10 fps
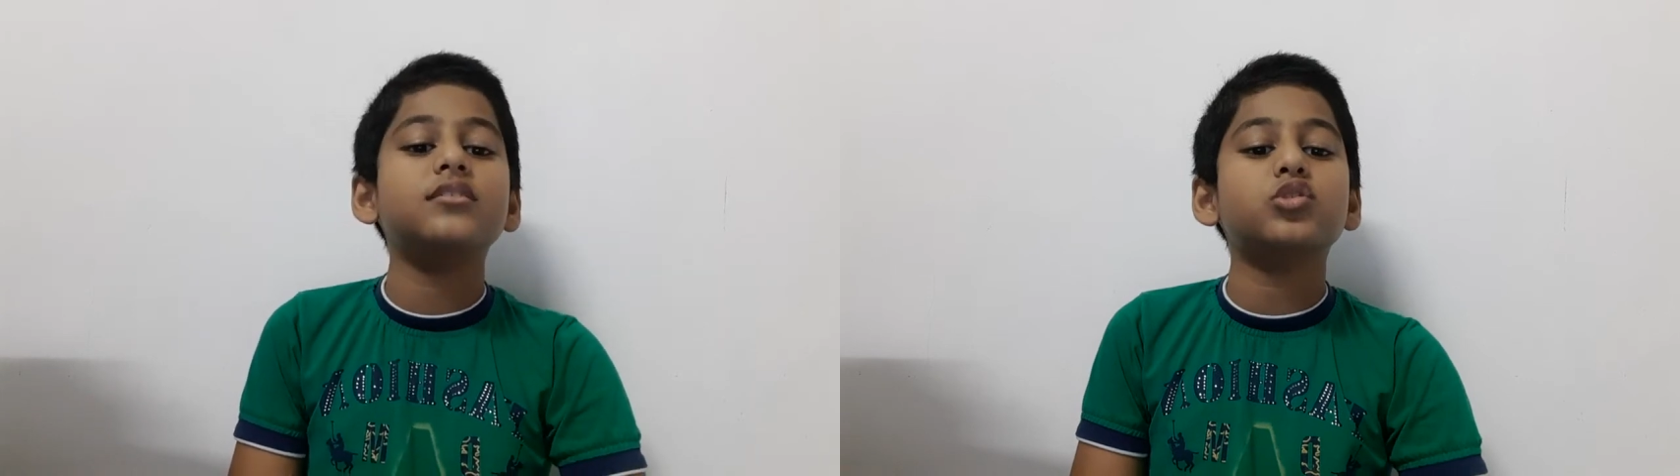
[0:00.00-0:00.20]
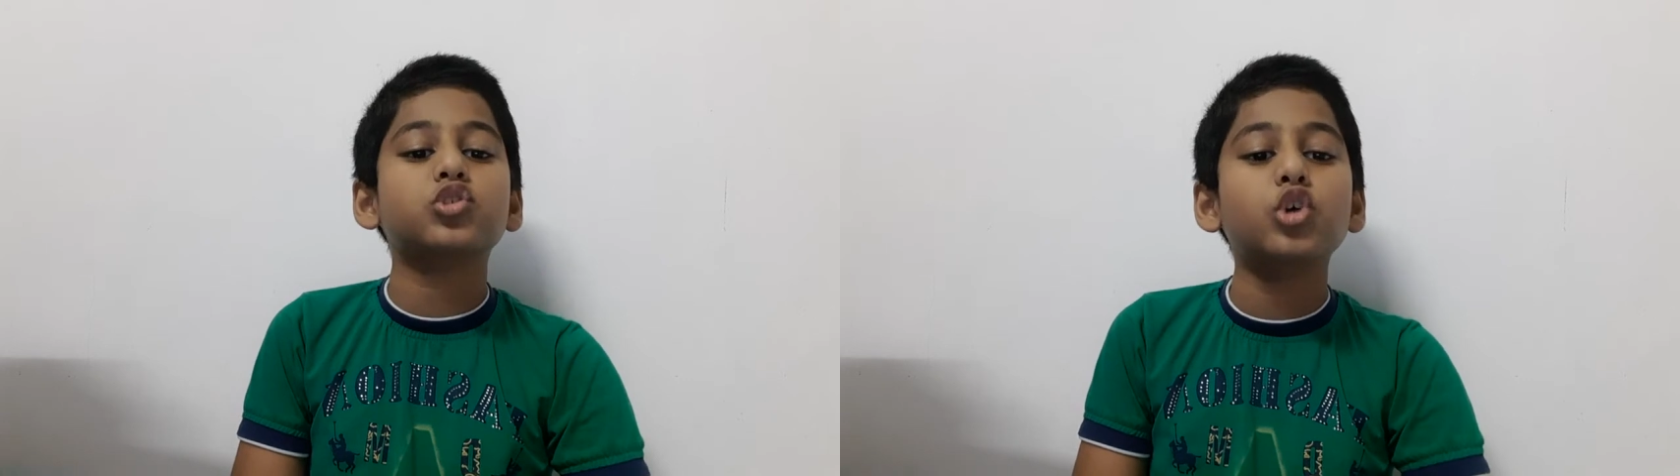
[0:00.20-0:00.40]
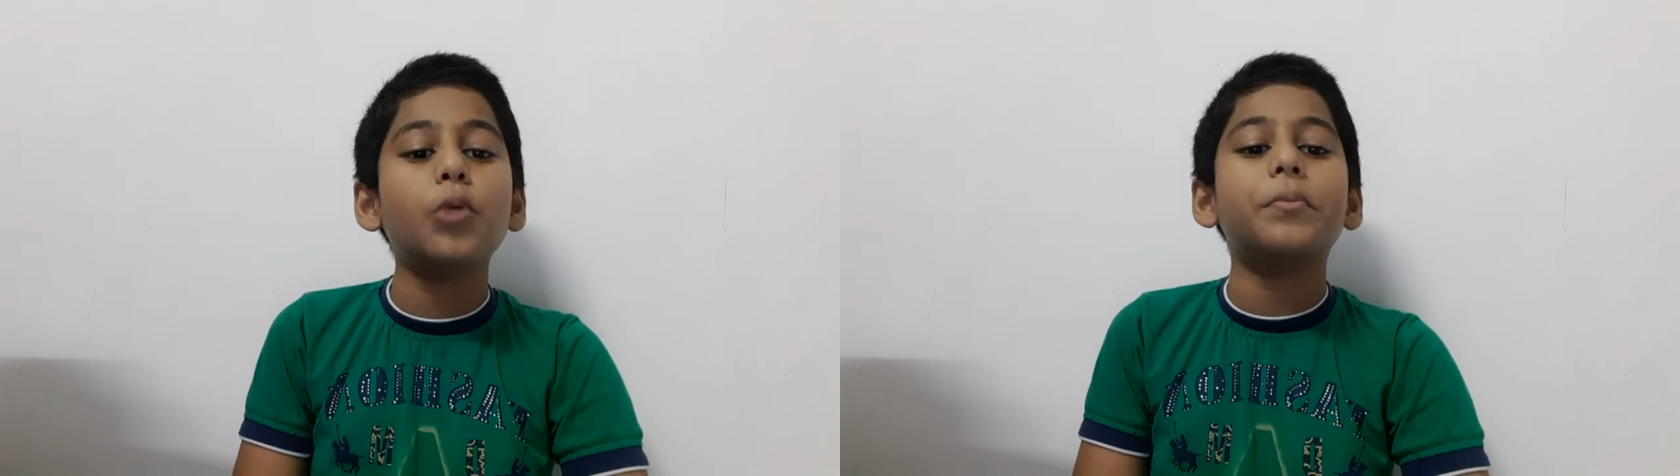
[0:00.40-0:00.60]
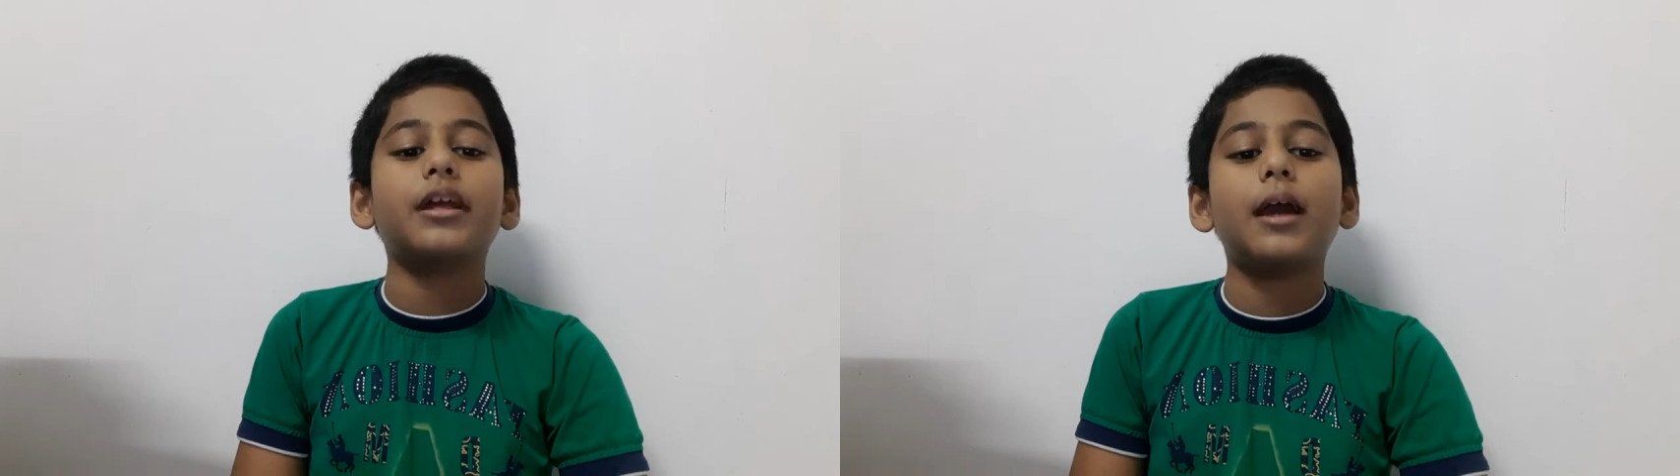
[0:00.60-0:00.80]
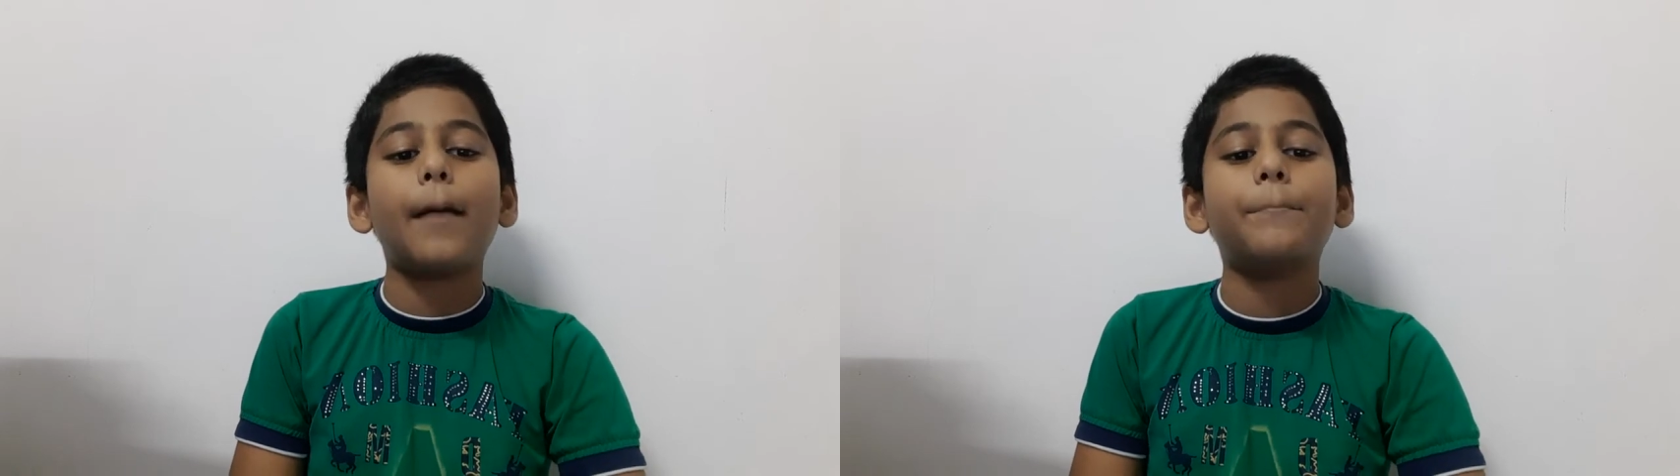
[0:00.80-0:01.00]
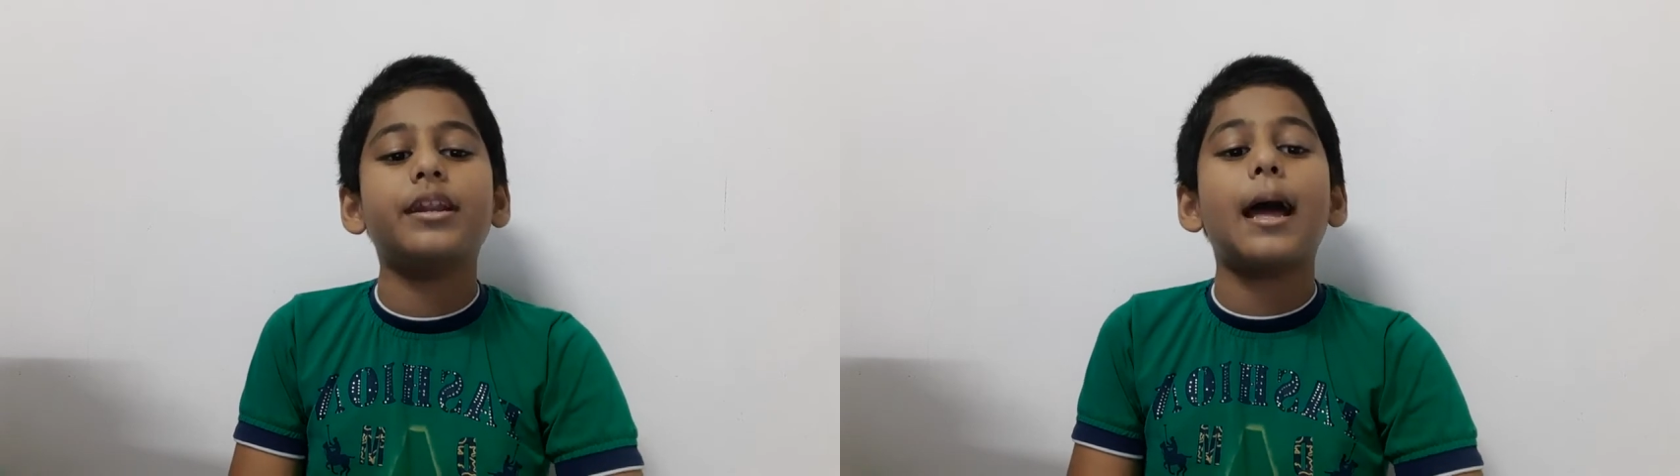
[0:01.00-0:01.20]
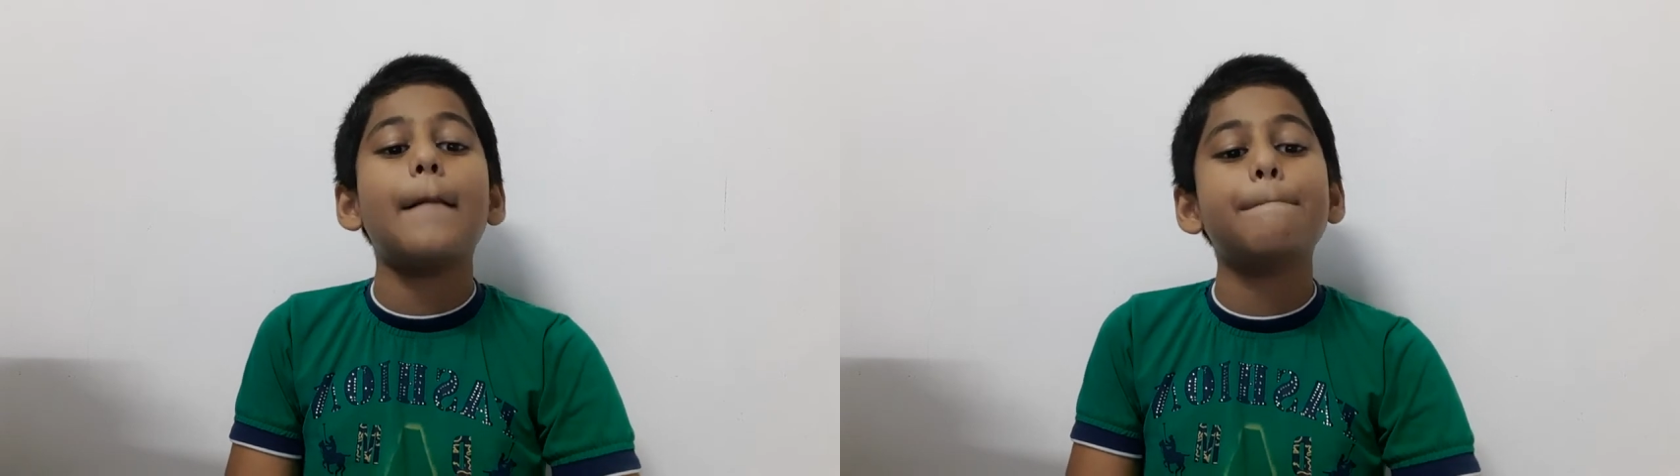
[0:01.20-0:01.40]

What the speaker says: scooped up in a